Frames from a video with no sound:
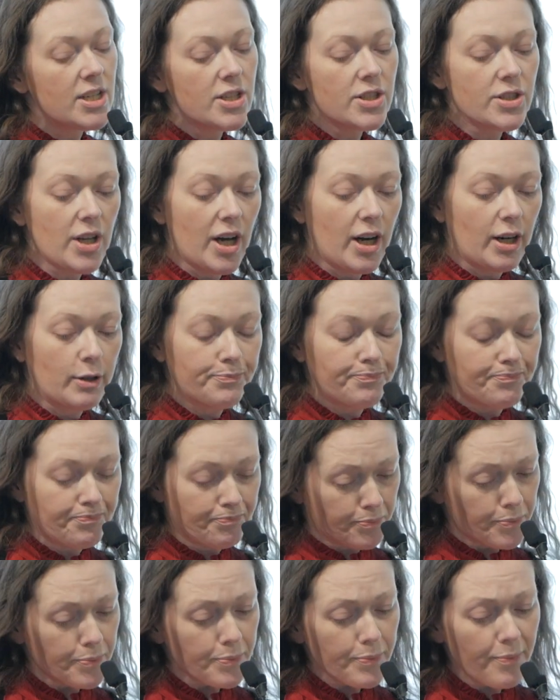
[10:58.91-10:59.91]
So
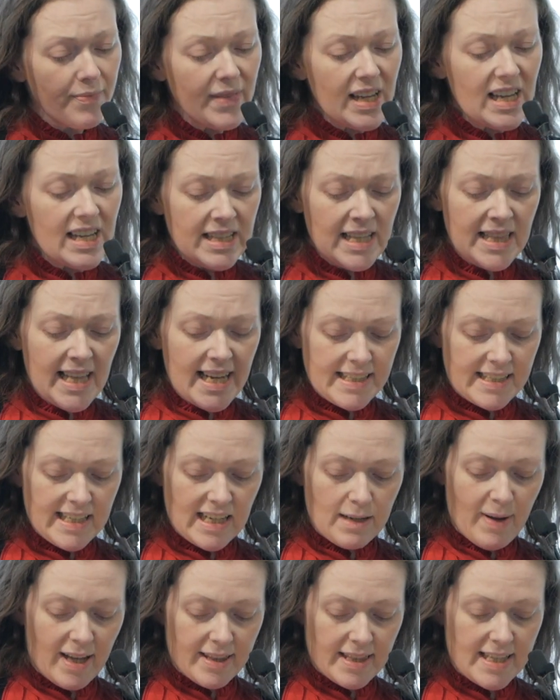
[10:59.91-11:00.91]
the nice
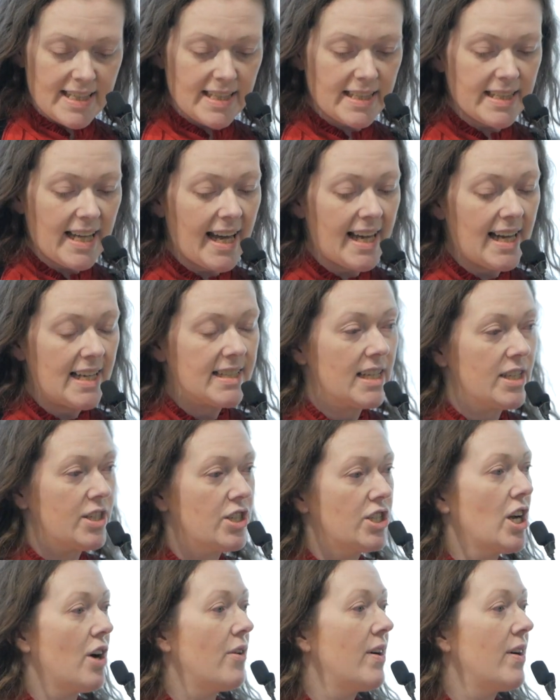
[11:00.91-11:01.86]
thing about this site is it's